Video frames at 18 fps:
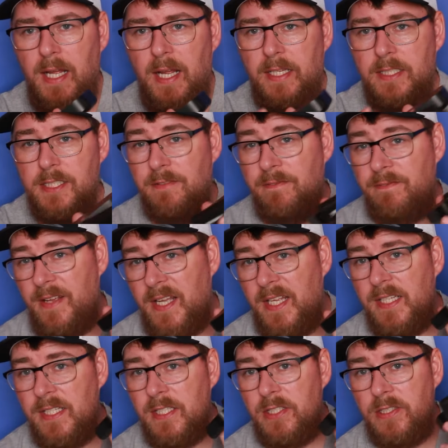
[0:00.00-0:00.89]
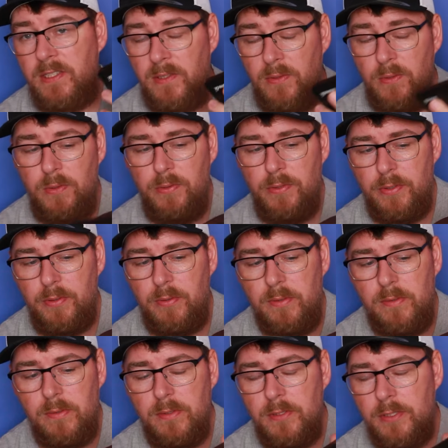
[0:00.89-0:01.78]
It's very slow
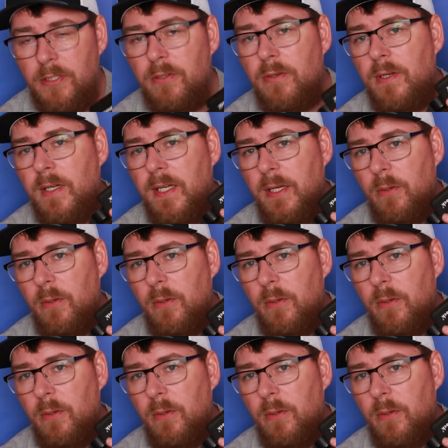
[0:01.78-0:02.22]
though, so